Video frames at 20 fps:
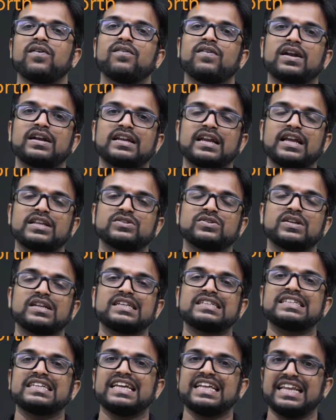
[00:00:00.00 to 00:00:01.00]
work transfer
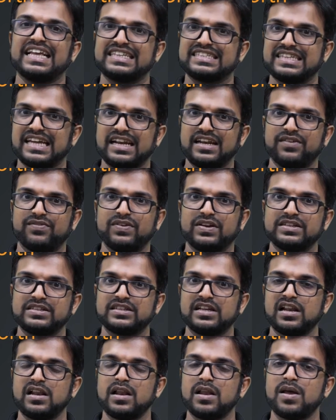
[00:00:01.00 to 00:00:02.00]
is inexact
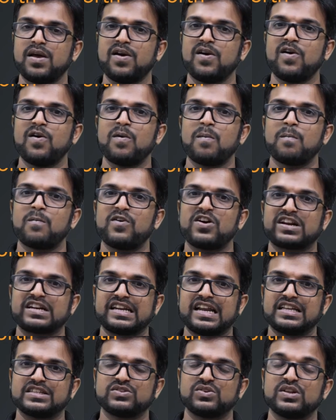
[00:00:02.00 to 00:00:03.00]
differential, work
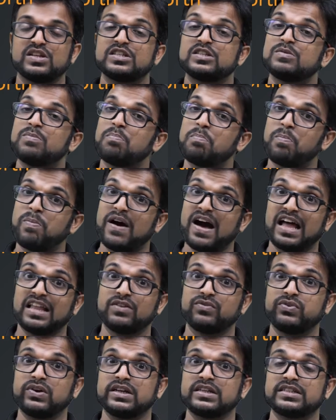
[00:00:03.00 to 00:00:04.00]
transfer is
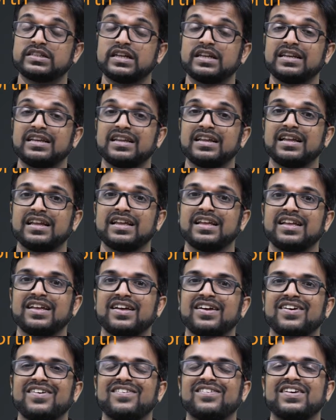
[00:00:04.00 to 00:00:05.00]
path function,
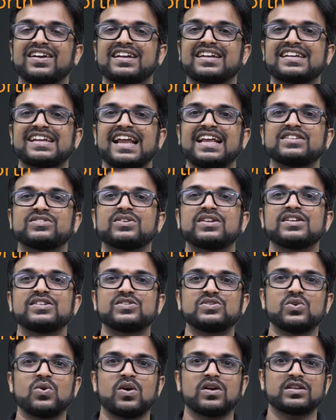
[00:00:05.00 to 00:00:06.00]
work transfer
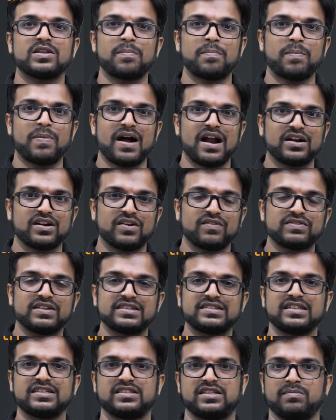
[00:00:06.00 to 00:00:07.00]
is not the part of the
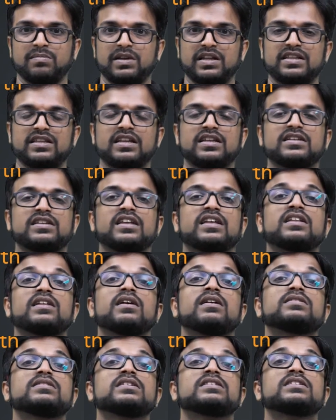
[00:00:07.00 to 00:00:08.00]
system.
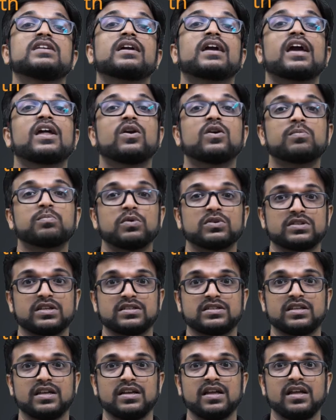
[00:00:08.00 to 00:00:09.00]
A system cannot
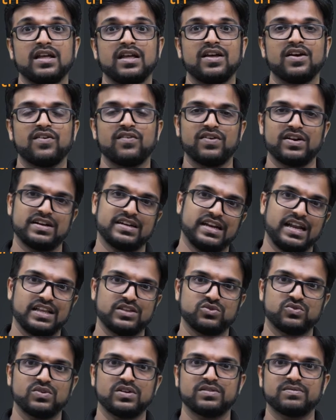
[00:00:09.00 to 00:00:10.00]
possess the work
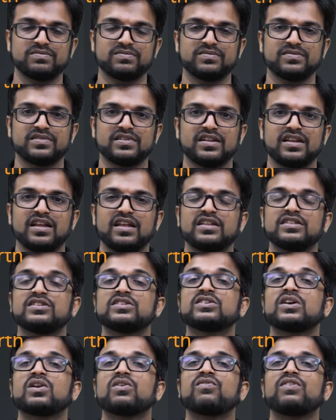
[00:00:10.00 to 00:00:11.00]
transfer.
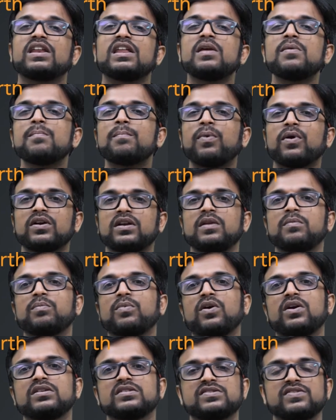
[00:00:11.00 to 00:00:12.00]
These are very important
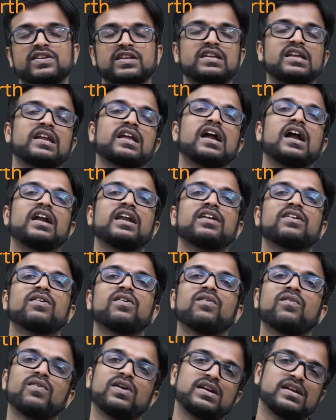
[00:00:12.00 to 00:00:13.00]
points
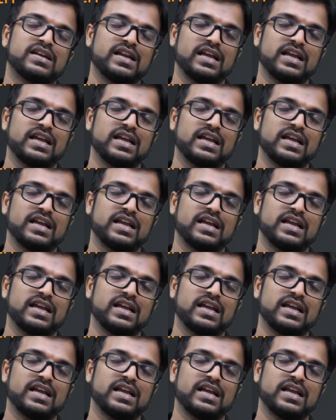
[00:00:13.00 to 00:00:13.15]
regarding work